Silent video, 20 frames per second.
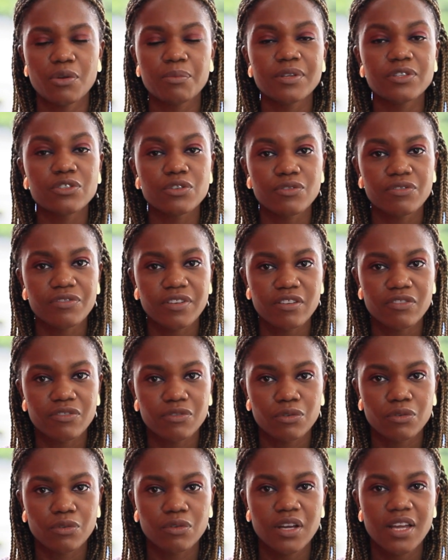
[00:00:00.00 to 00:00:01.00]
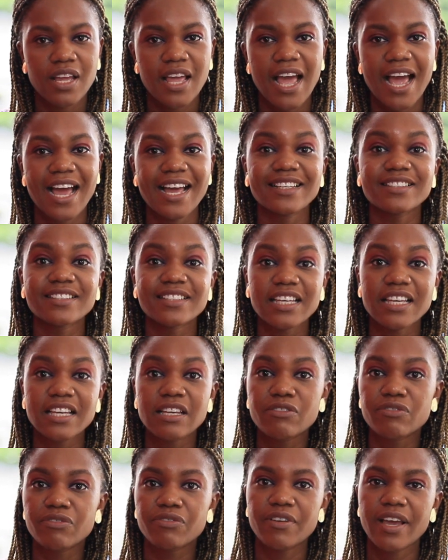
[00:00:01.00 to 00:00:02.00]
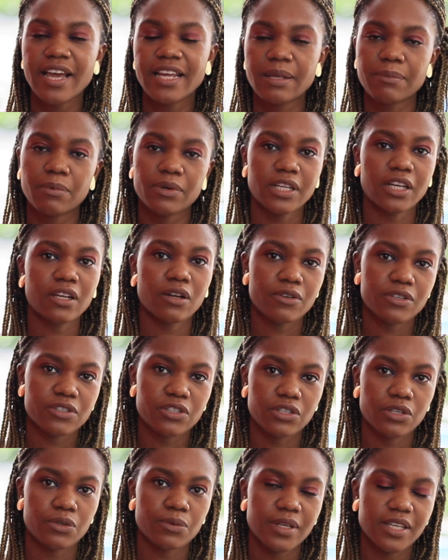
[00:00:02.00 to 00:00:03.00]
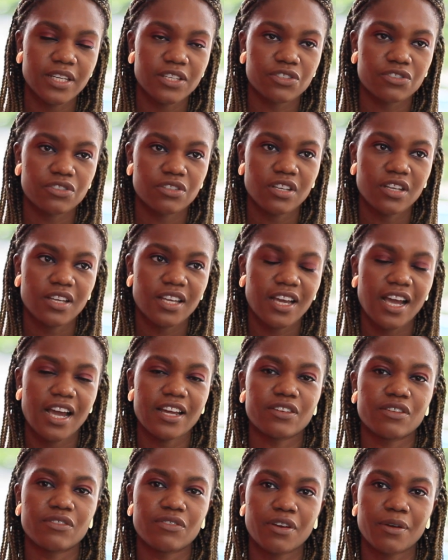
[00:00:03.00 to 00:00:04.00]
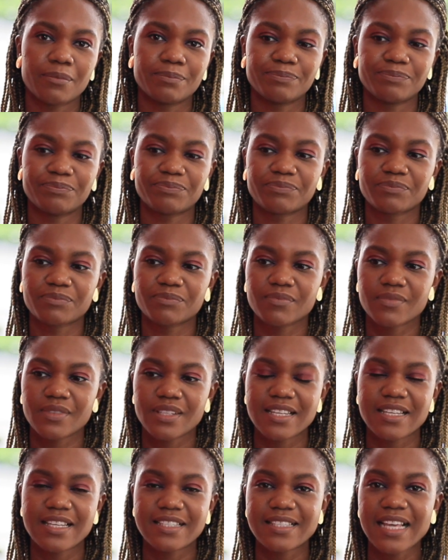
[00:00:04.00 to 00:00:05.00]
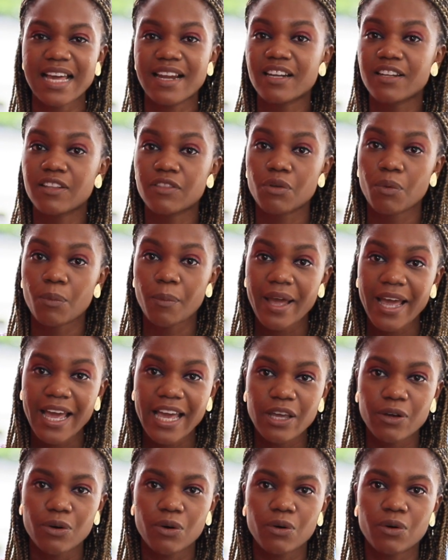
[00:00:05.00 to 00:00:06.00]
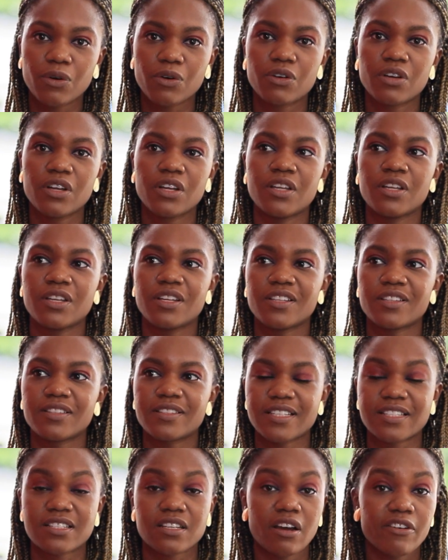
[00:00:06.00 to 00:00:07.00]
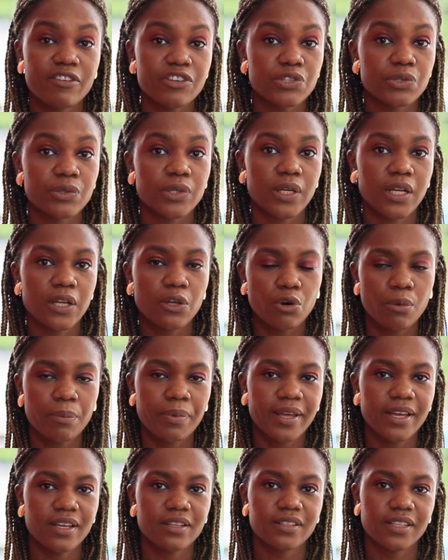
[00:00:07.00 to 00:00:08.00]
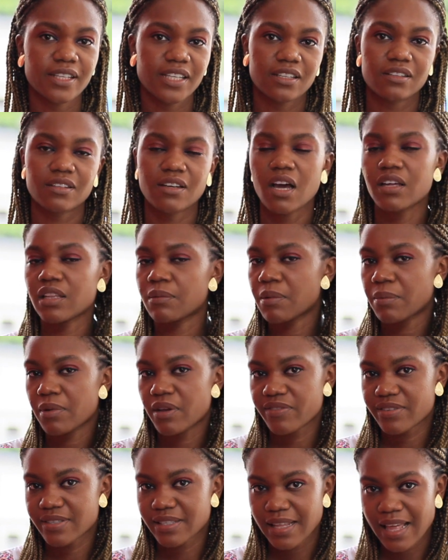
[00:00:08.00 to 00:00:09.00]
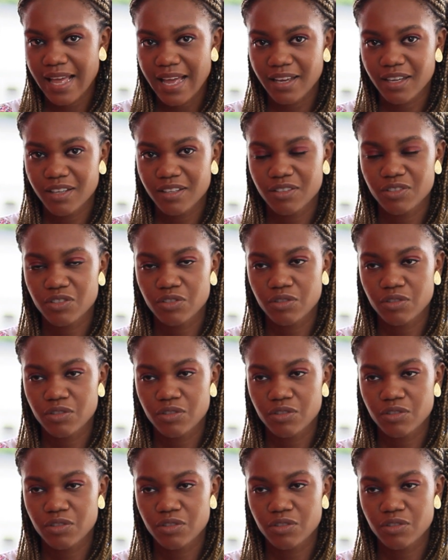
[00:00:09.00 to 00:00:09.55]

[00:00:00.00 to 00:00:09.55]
be too fearful. And if anybody close to you is kind of standing in the way or discouraging you a little bit, cut them a bit of slack.